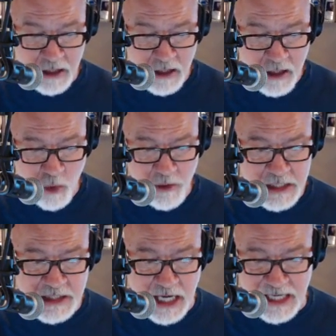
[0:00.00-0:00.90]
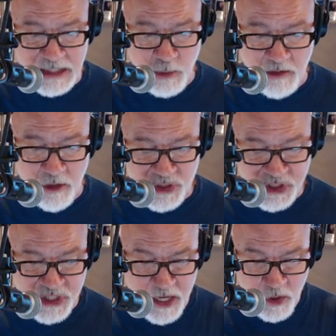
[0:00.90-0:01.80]
Yes. Where is that? That's wanna, one of those
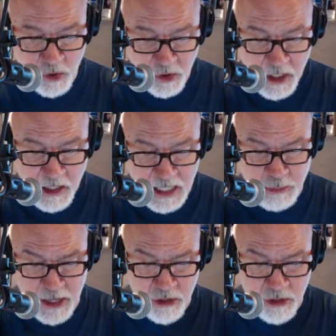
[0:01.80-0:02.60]
single. Okay, that's gonna, one